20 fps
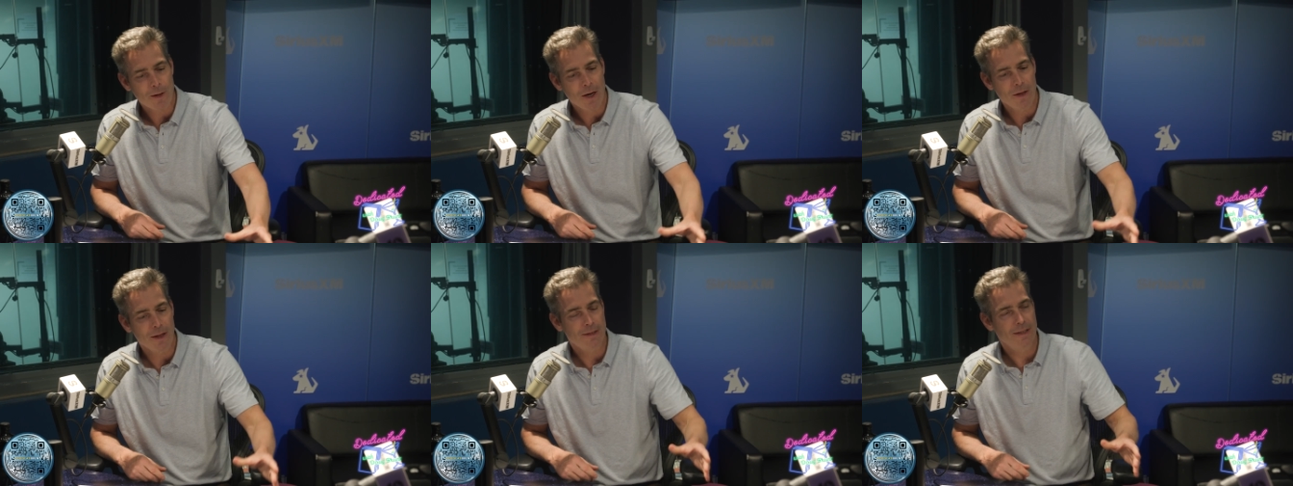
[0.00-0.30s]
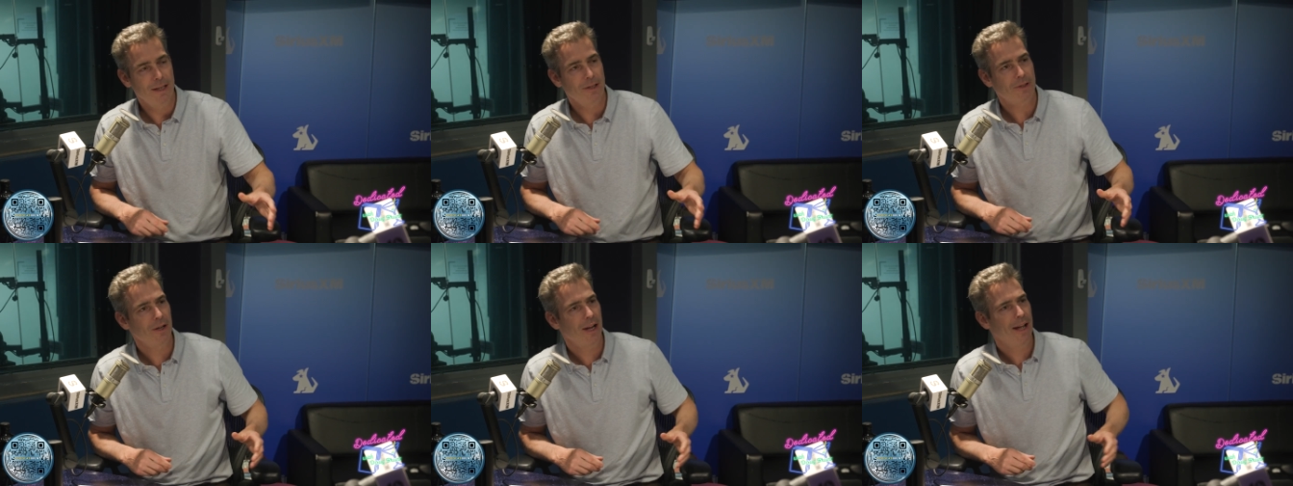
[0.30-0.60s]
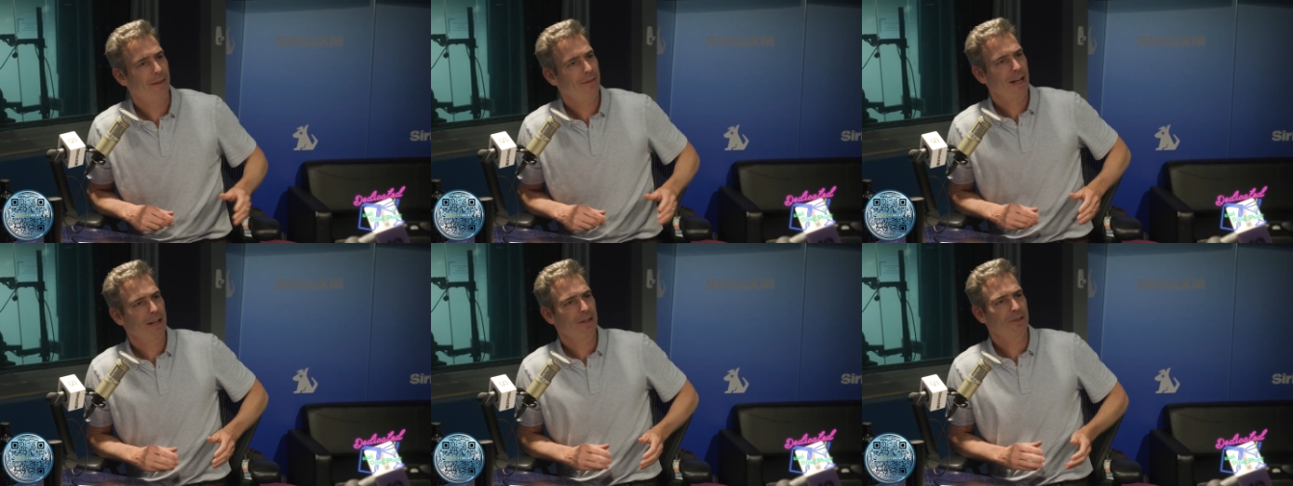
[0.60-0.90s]
Oh, that tastes good. I
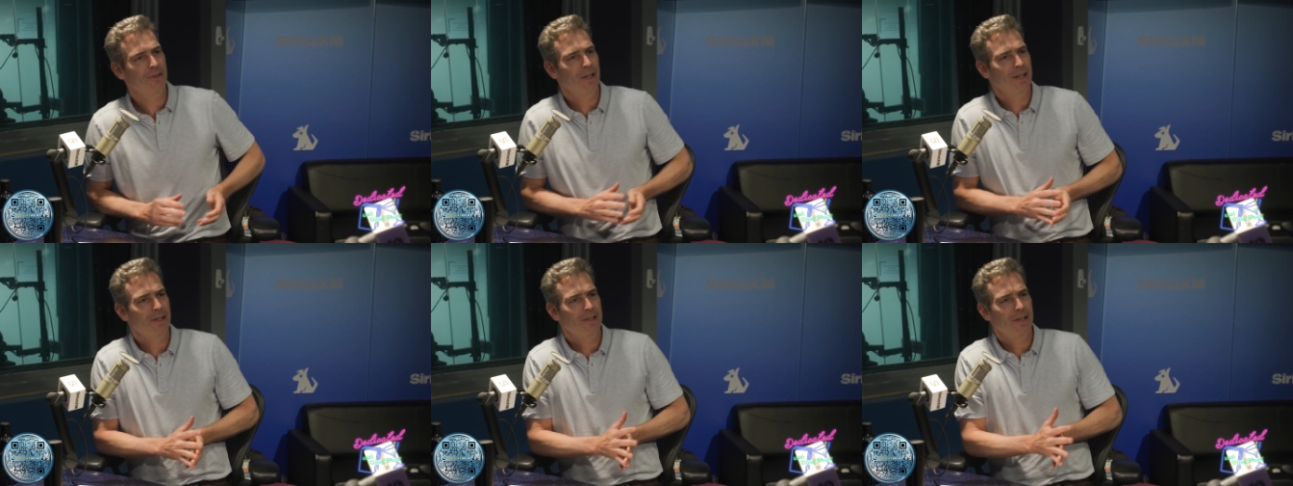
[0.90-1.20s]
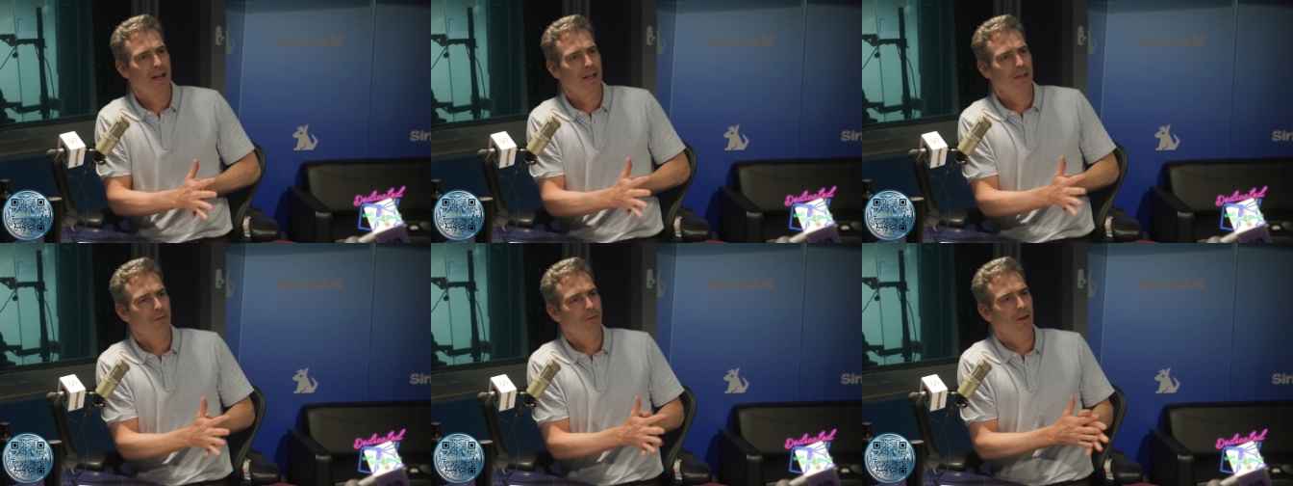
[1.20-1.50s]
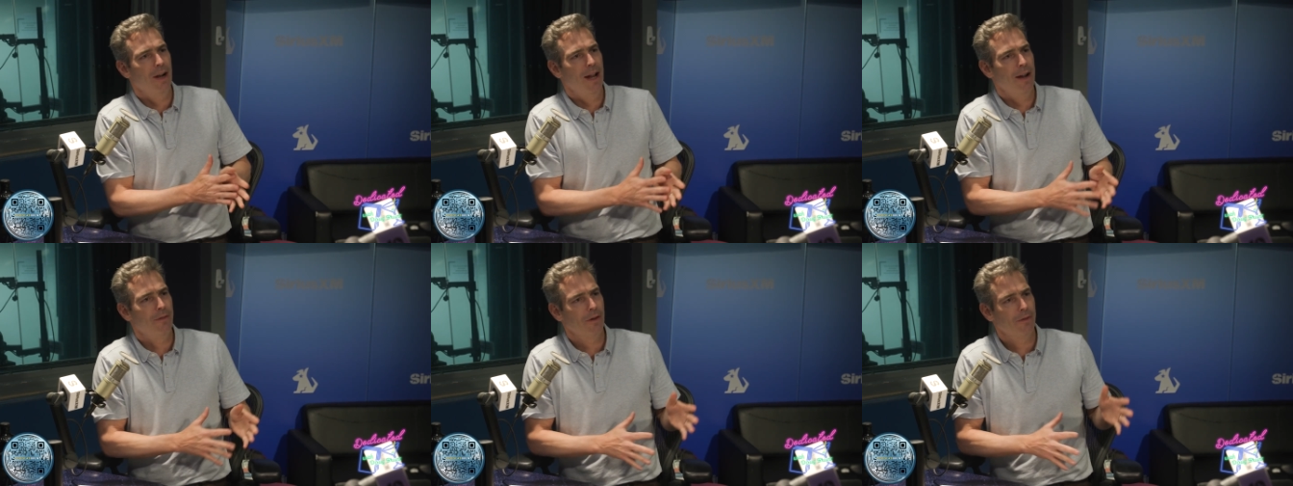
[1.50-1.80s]
haven't had a gin tonic
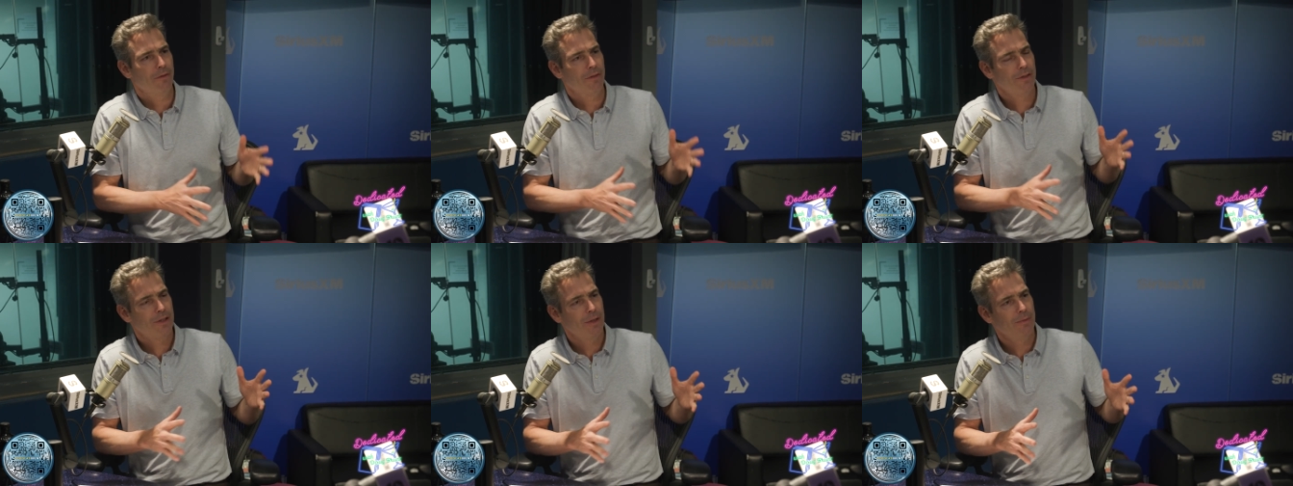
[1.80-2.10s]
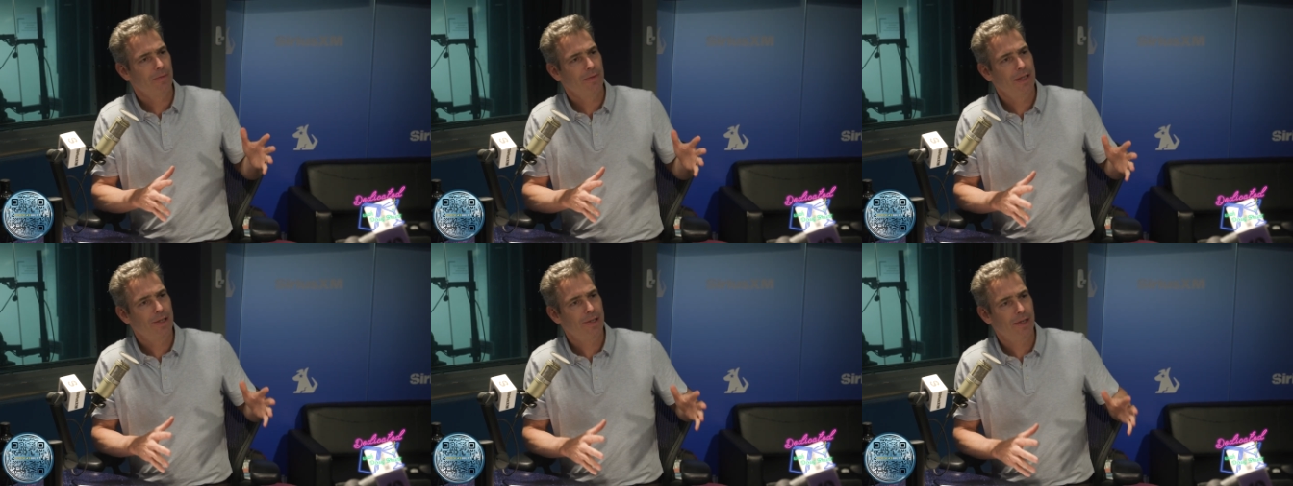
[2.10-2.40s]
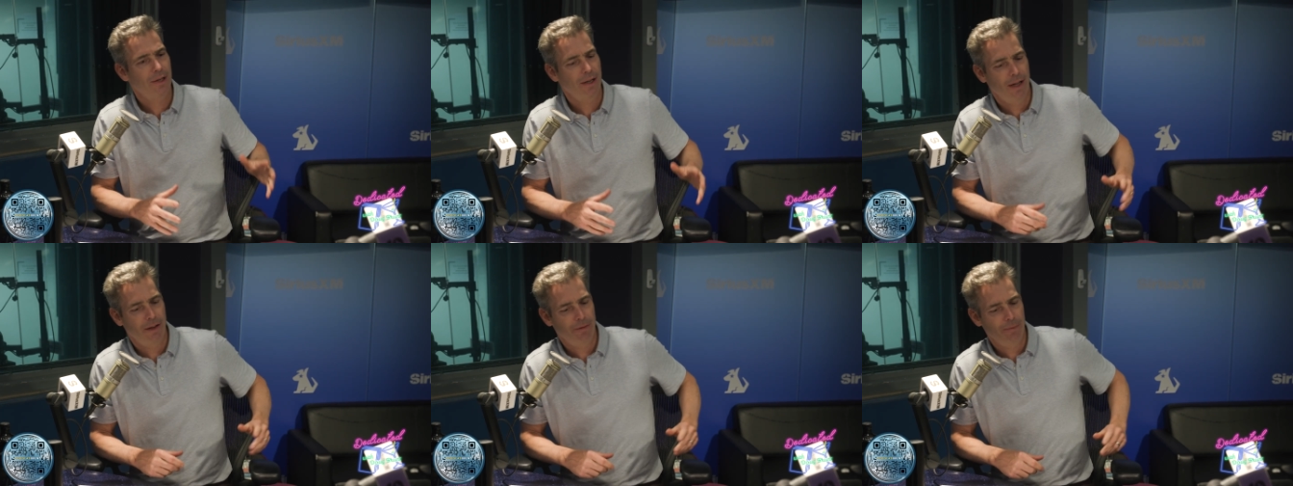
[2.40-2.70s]
forever. For I love
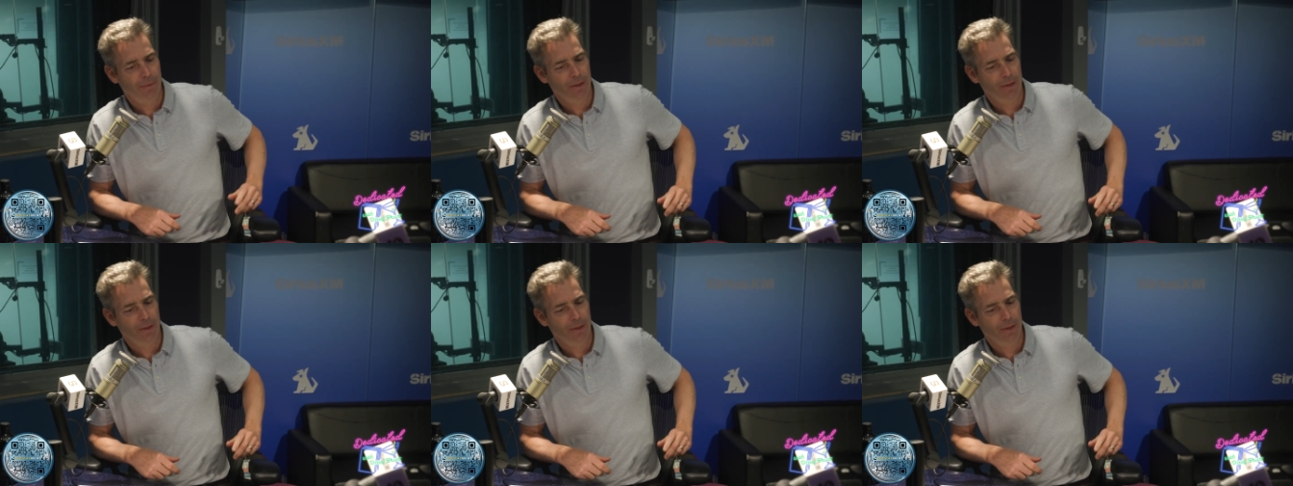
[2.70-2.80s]
reason, gin I